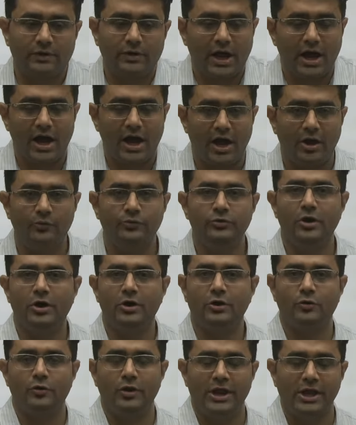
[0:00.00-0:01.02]
How you are
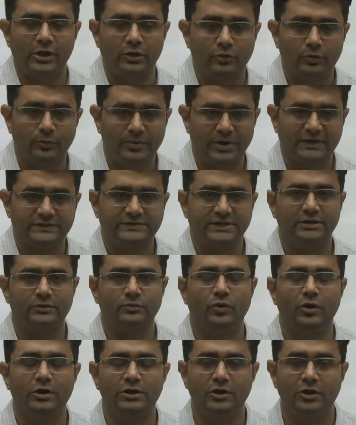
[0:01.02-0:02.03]
going to present,
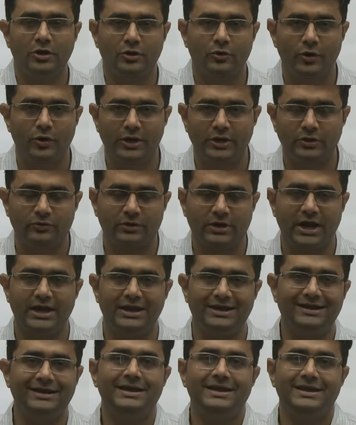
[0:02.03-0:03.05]
what you are going to write
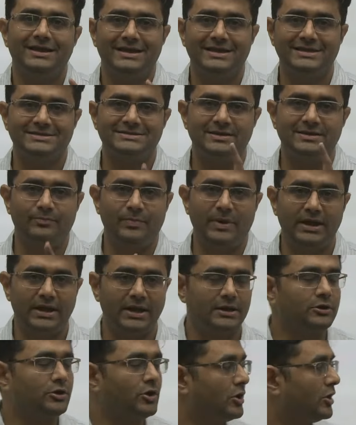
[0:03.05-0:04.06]
is
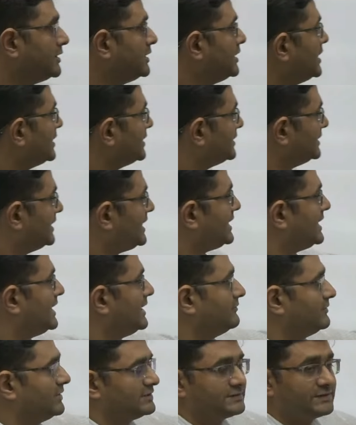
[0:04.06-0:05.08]
dependent on the
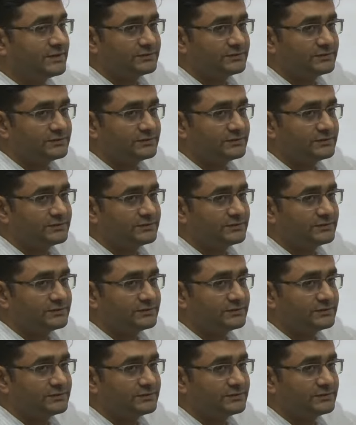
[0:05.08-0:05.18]
keywords.